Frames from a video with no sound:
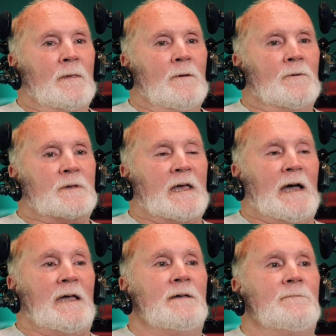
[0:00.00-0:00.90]

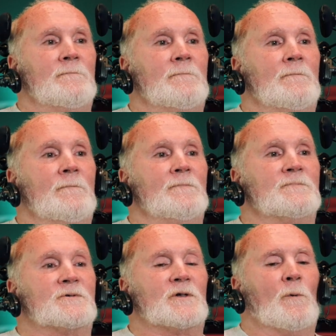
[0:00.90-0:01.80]
Okay,
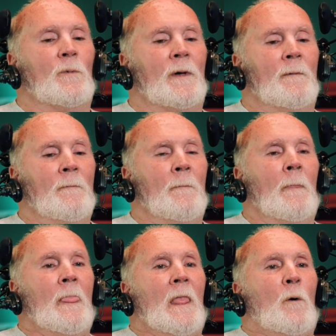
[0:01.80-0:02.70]
so
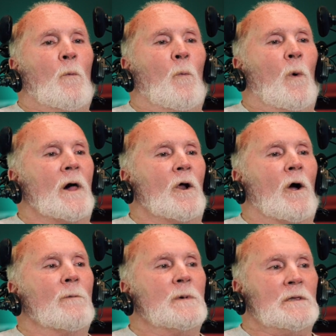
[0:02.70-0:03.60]
what
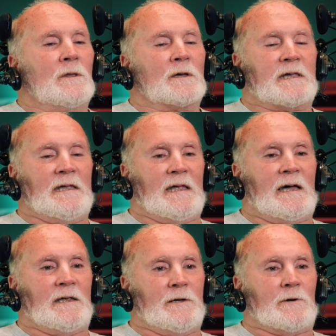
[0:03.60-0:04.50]
are we looking
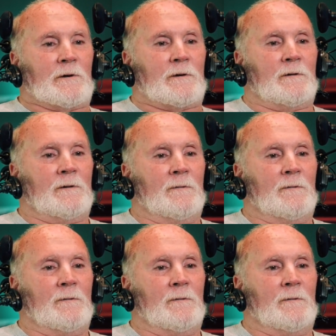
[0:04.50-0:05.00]
at here?